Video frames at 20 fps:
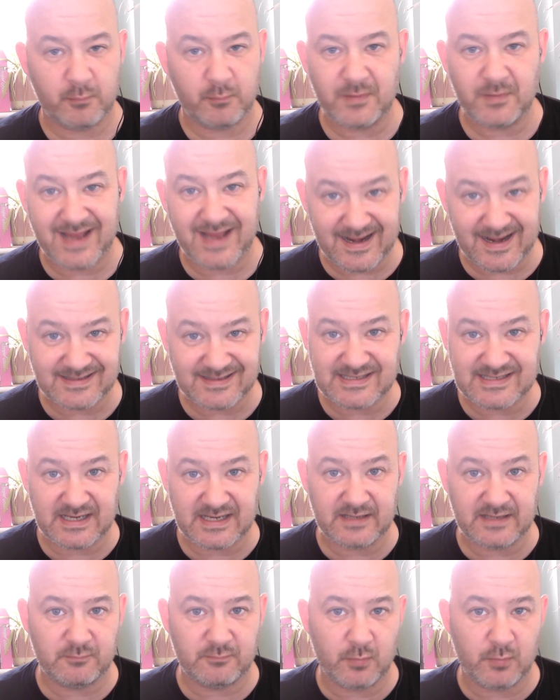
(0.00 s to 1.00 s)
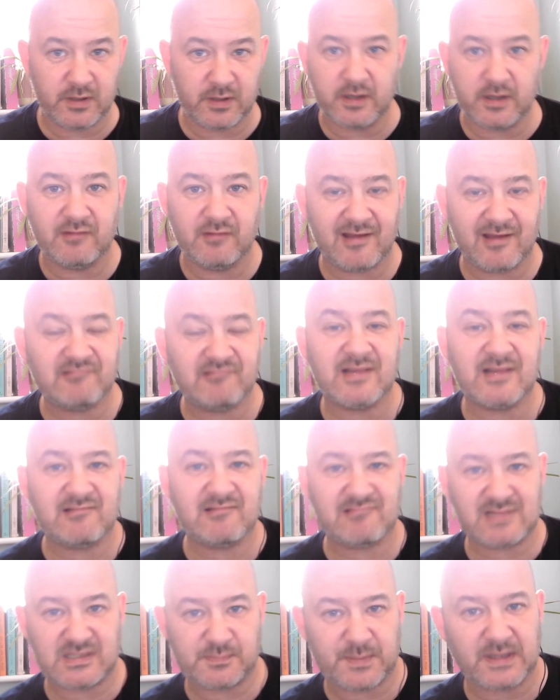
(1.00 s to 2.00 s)
Guaranteed, but
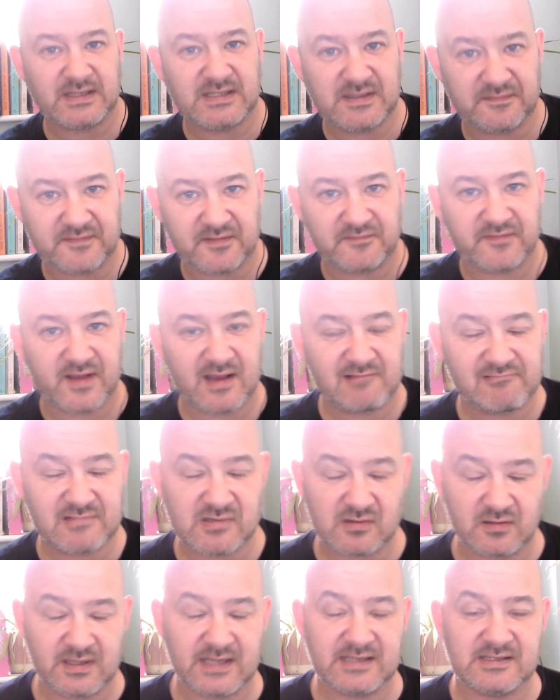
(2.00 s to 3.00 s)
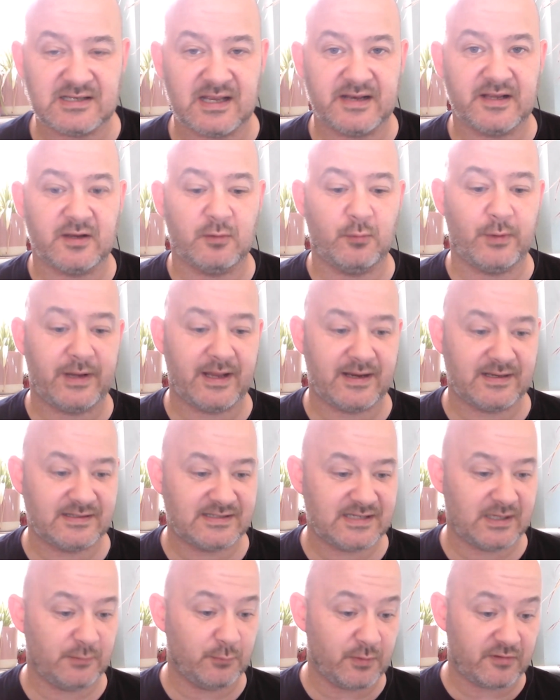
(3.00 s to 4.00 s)
irrespective of our result against Harrogate, we're
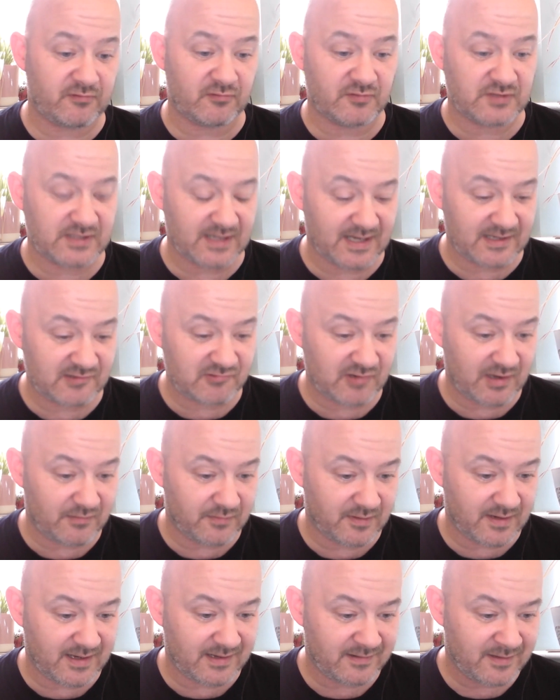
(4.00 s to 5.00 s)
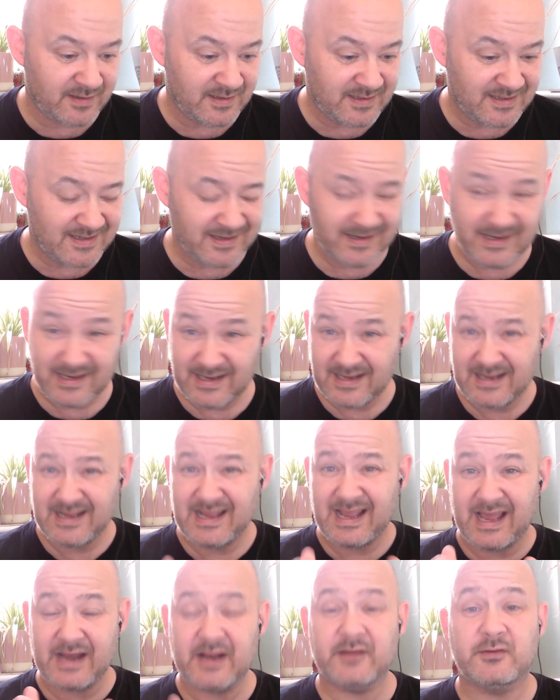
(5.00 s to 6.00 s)
guaranteed we're through to the next round of that.
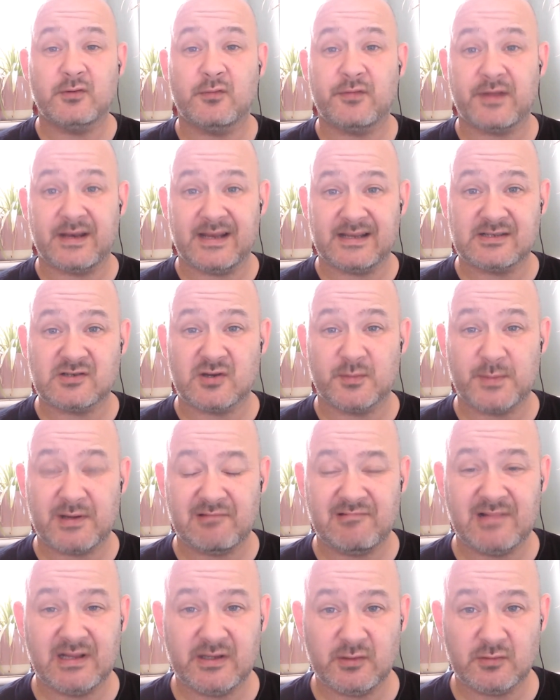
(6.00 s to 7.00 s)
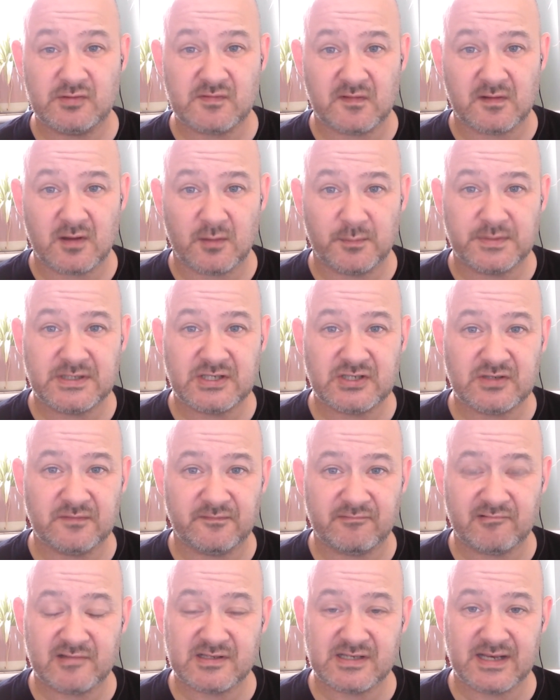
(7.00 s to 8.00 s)
And I do think that's going to be a really useful competition
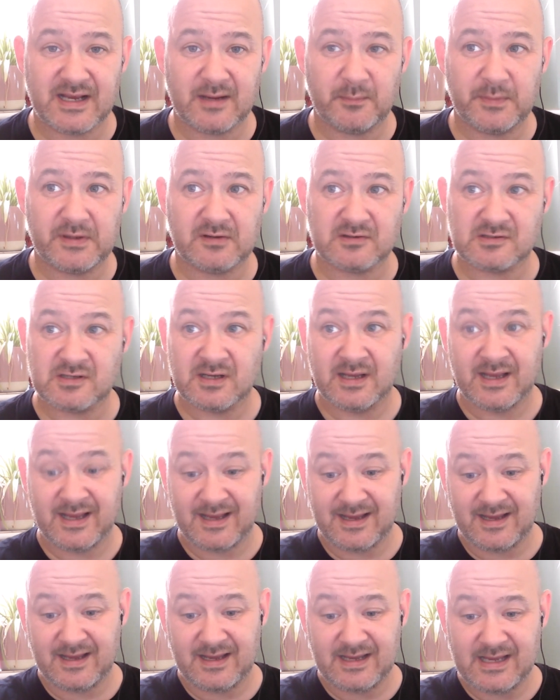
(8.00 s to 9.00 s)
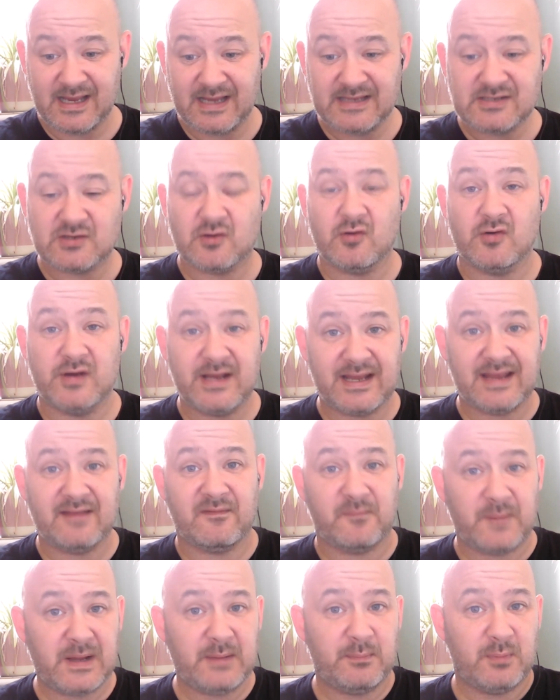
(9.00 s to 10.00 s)
for us now, because it's going to give
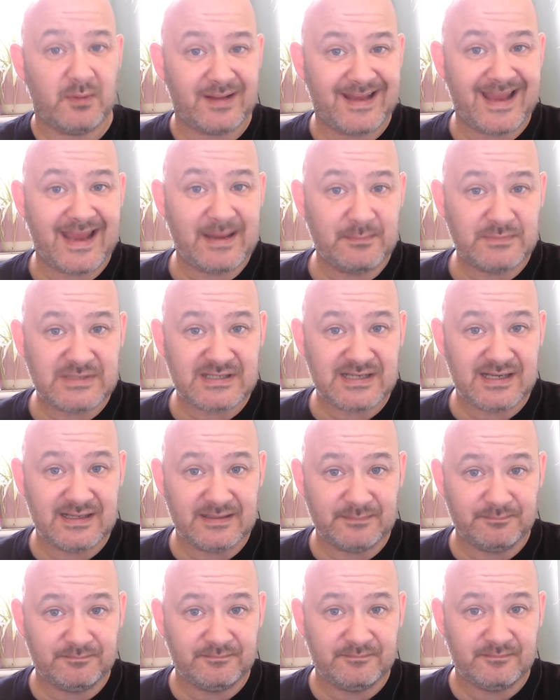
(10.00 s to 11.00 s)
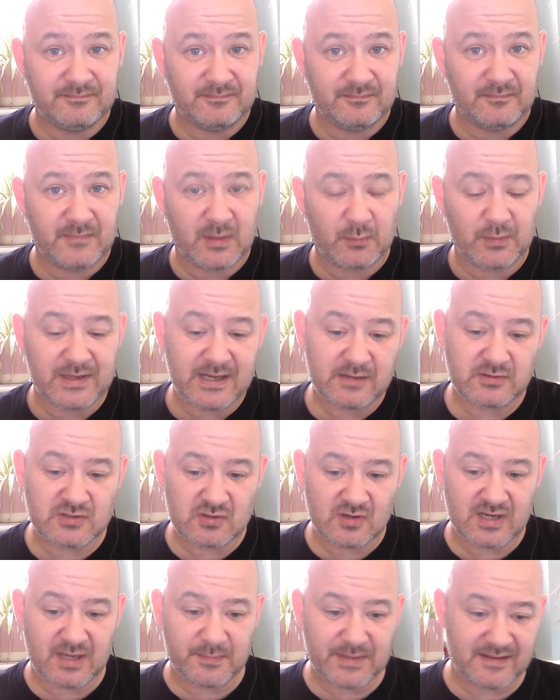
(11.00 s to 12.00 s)
people game time. And we keep
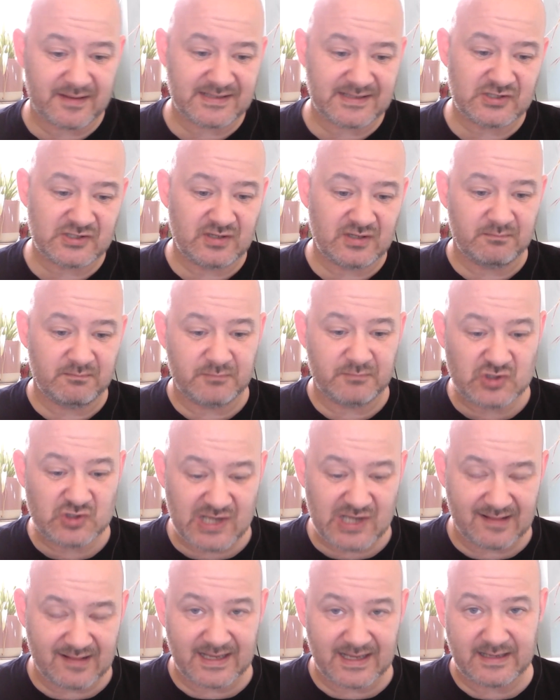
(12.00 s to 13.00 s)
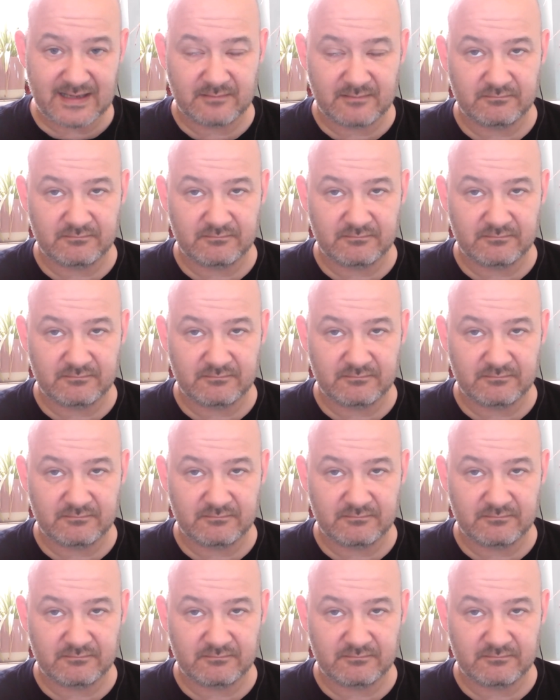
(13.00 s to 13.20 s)
talking about this gelling.